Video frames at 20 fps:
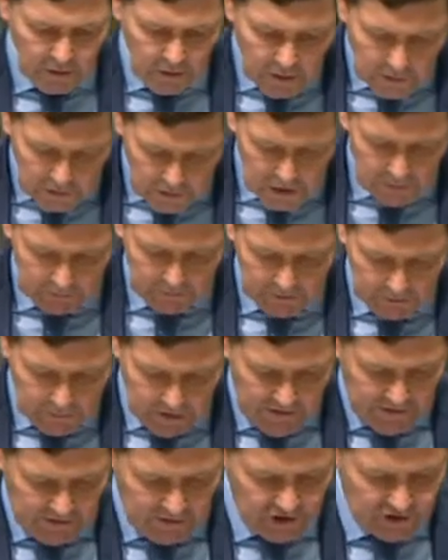"Human
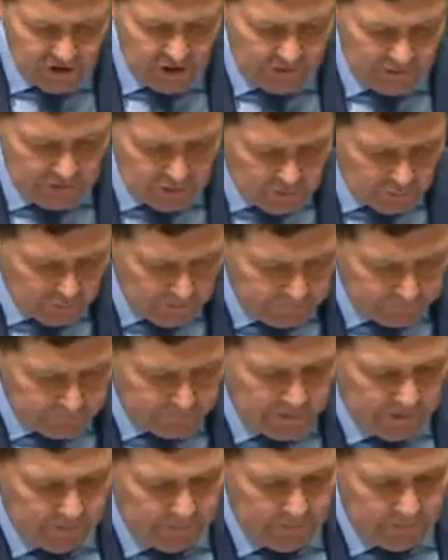beings shall enjoy
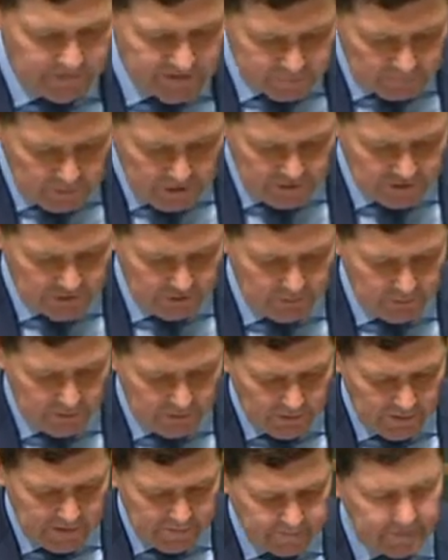freedom of speech and
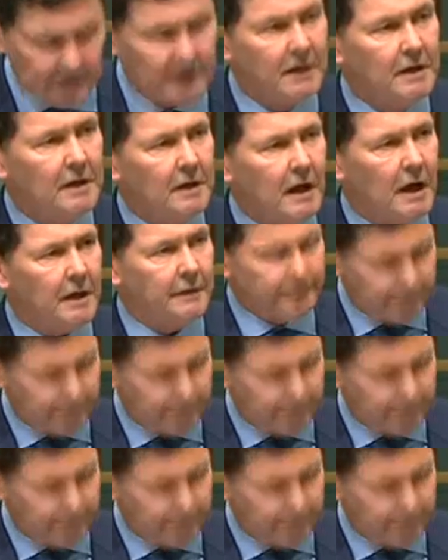belief and